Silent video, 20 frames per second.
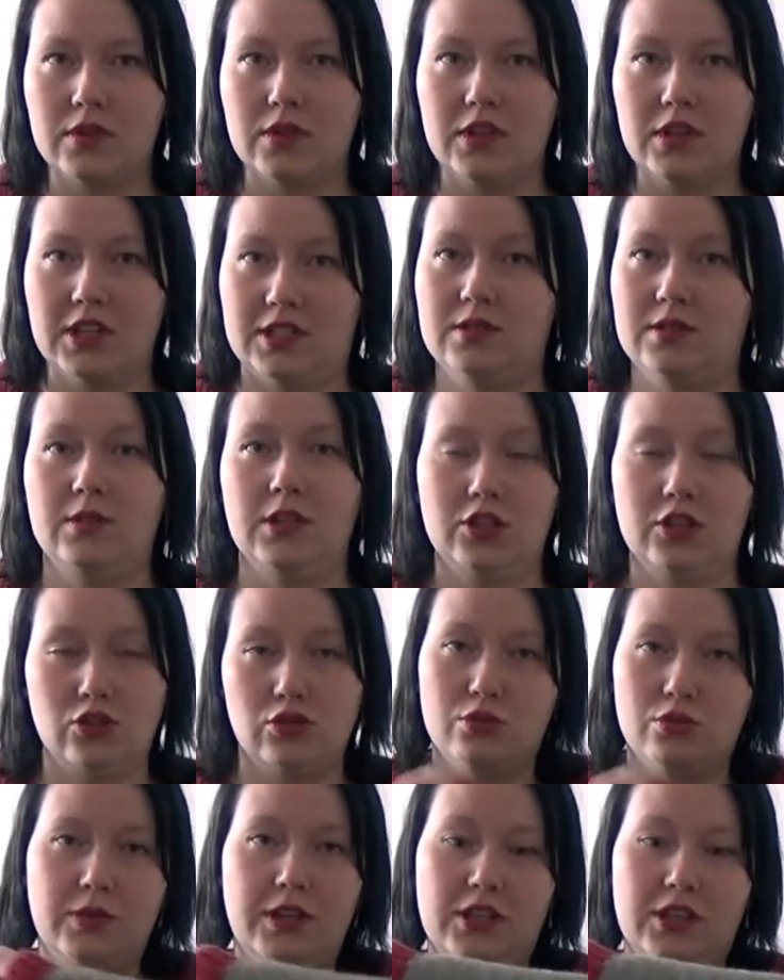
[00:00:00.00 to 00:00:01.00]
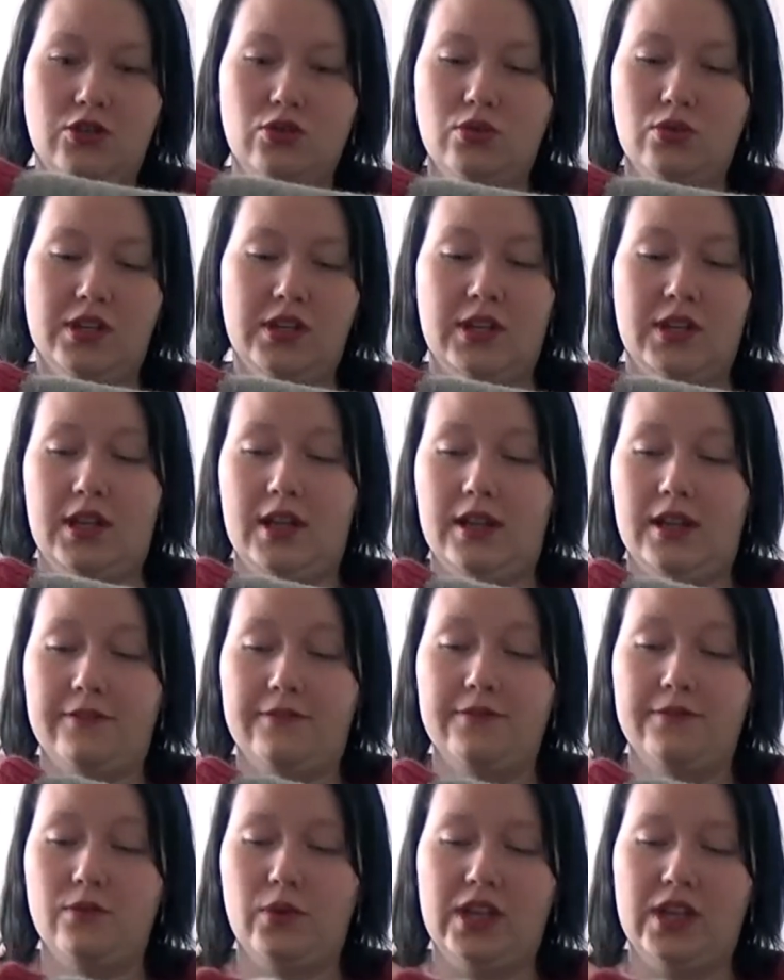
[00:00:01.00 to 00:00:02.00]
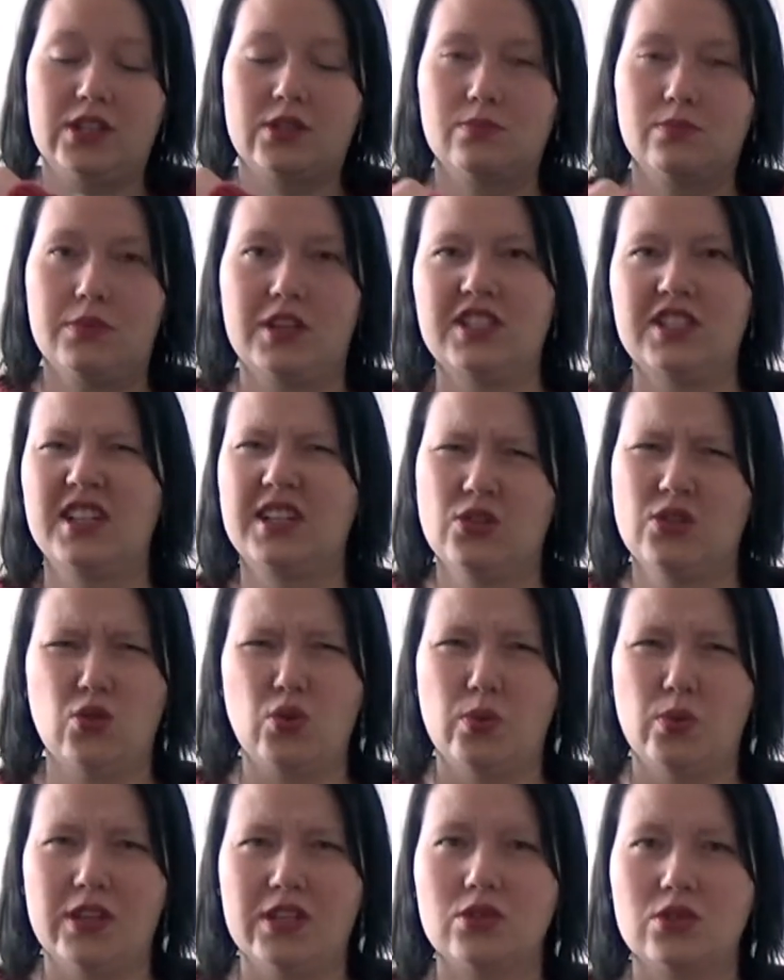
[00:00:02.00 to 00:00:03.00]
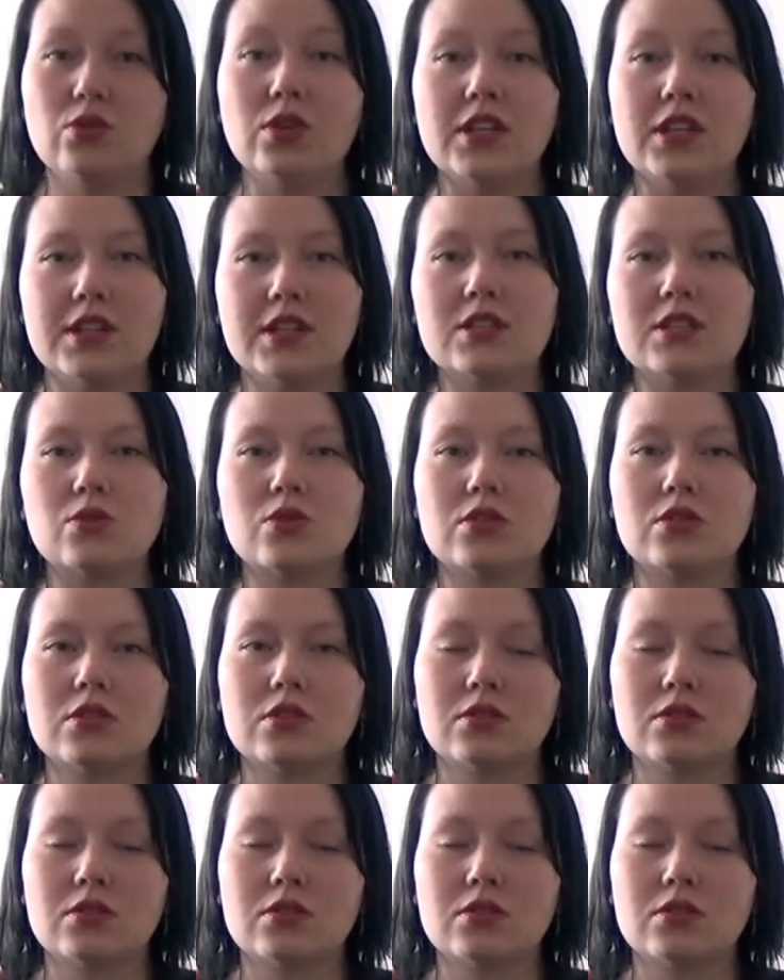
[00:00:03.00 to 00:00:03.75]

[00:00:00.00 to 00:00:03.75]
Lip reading: Yes, it took me 2.5 weeks, basically 2 weeks to knit this